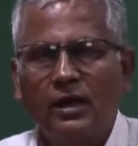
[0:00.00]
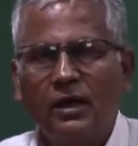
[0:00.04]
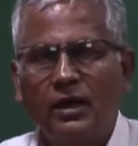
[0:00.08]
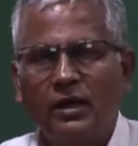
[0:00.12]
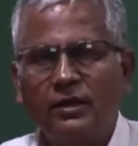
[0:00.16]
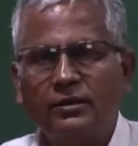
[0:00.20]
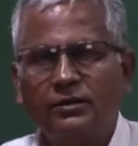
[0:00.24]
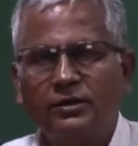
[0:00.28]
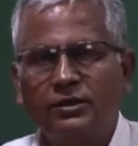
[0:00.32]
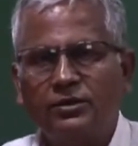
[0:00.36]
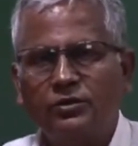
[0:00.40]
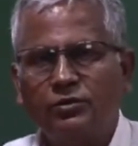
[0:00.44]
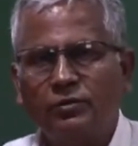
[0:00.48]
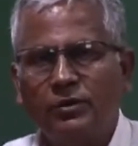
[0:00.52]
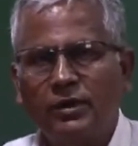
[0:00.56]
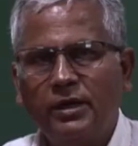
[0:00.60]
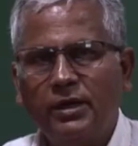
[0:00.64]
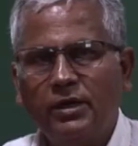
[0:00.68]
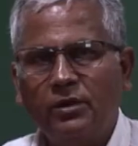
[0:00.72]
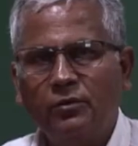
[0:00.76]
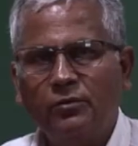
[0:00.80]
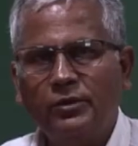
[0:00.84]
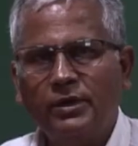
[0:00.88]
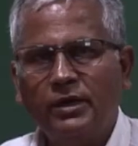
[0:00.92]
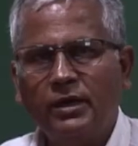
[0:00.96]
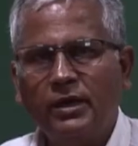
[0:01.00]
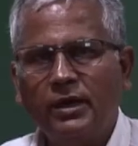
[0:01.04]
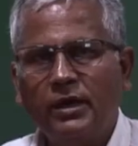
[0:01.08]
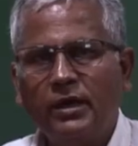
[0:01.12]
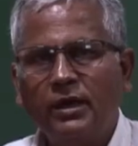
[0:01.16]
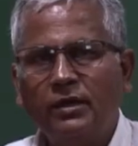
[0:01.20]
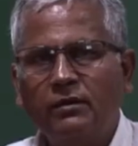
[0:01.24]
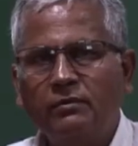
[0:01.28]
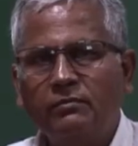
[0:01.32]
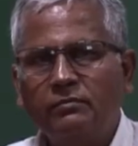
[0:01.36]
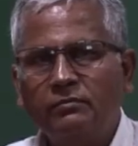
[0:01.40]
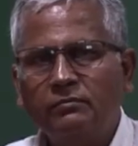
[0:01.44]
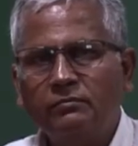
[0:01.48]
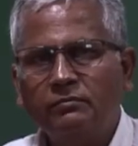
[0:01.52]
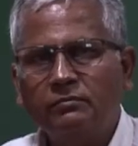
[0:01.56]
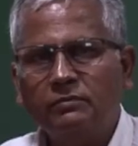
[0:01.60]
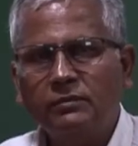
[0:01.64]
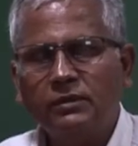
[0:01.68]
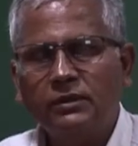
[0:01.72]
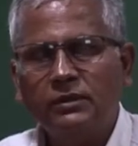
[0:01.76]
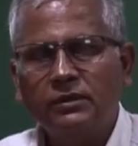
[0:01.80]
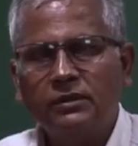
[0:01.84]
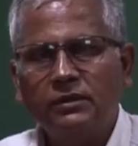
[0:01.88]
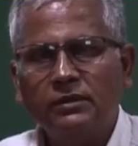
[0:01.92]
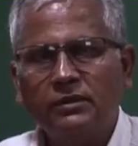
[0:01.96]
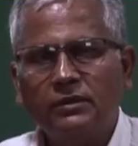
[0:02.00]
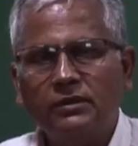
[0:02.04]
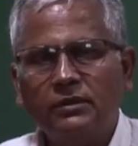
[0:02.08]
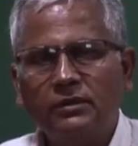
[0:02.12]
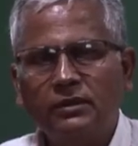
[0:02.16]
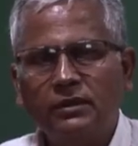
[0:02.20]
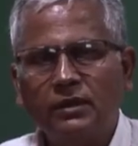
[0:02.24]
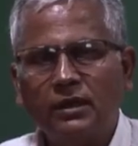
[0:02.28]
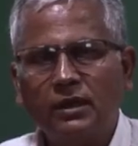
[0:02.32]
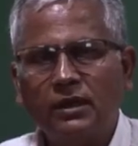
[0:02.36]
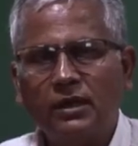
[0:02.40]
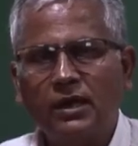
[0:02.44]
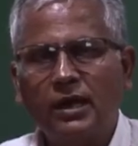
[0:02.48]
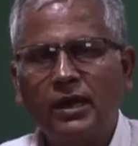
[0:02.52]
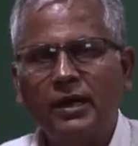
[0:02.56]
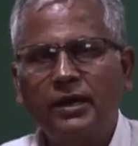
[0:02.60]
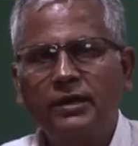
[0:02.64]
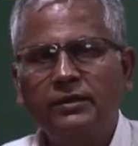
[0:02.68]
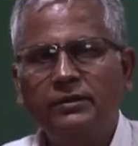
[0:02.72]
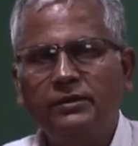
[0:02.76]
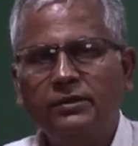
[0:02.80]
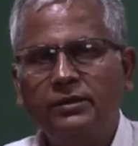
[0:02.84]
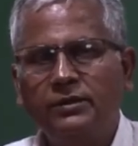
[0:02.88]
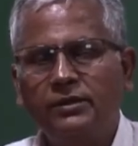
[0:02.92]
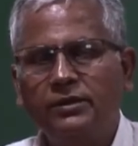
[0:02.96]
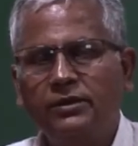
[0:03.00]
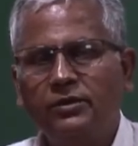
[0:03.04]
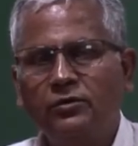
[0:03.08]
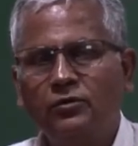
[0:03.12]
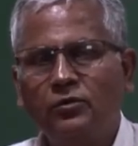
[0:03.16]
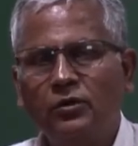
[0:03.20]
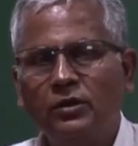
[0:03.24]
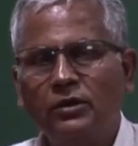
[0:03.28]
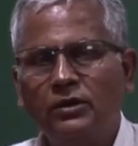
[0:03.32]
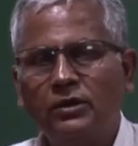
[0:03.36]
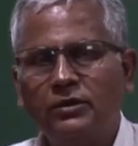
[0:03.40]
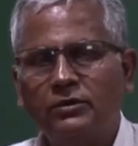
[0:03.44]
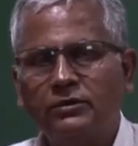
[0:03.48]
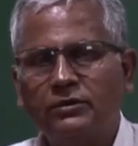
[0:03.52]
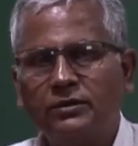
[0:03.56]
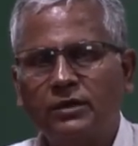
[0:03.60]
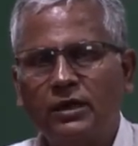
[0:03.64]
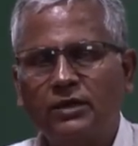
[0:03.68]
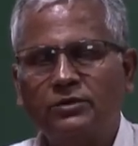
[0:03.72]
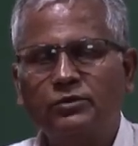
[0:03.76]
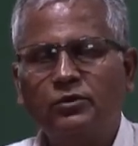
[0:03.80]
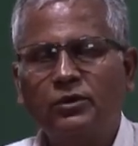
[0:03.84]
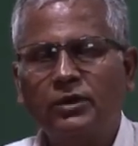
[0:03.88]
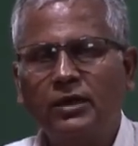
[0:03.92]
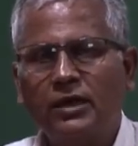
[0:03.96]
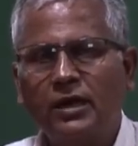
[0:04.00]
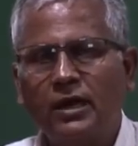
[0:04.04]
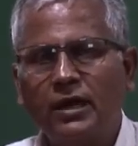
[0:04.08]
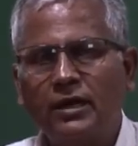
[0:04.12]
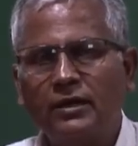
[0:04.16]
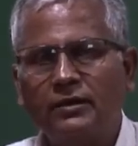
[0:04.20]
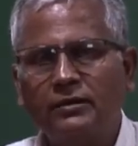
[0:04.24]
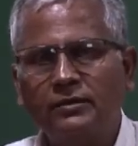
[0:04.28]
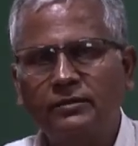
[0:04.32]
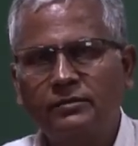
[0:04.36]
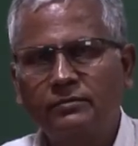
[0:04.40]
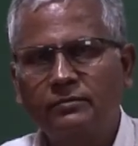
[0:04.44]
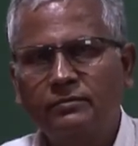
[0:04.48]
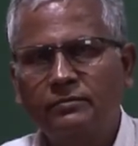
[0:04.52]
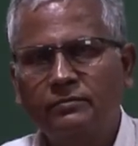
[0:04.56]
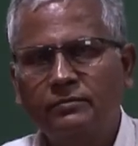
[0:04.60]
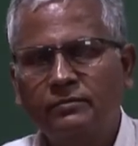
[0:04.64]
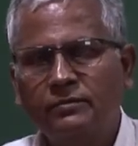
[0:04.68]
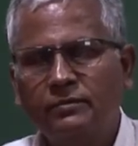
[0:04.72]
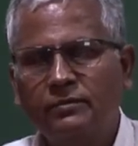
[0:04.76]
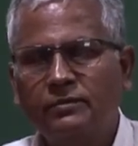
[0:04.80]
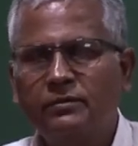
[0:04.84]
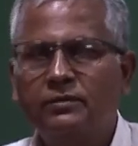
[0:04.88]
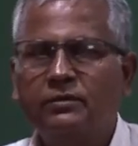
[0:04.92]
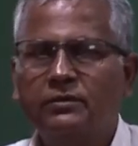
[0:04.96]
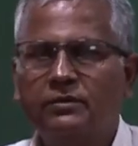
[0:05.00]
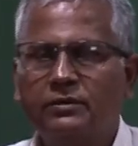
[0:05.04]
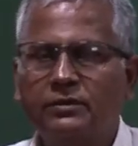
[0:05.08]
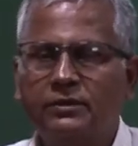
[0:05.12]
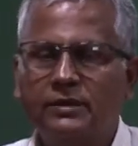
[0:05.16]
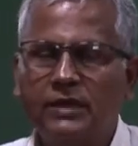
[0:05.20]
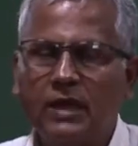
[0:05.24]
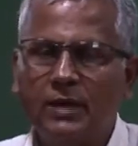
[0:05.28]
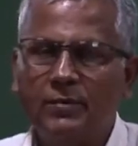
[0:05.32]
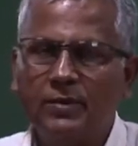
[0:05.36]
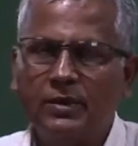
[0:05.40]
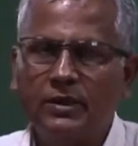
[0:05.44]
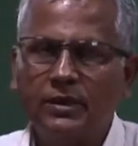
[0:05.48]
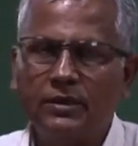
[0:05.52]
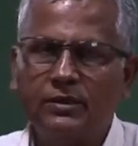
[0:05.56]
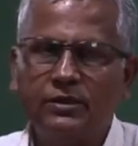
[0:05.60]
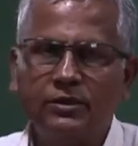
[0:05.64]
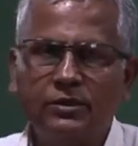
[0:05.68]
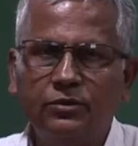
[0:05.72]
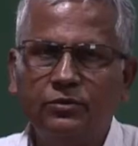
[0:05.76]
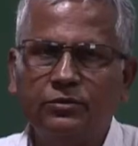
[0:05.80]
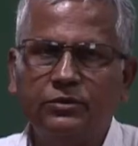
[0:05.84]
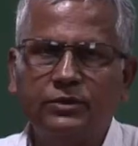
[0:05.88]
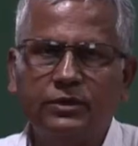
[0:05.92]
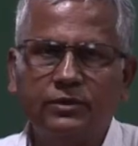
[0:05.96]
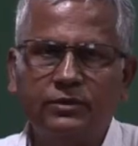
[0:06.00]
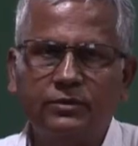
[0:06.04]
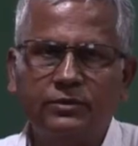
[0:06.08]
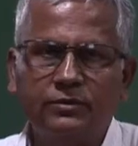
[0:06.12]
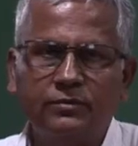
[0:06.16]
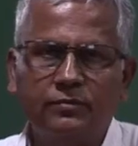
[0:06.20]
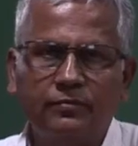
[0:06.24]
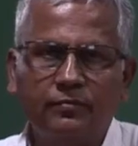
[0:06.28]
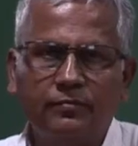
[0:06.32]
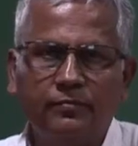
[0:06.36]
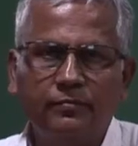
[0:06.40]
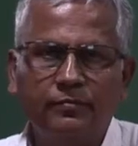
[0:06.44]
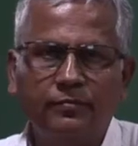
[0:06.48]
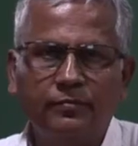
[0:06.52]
And this way we can grind the rollers as we grind diameter reduces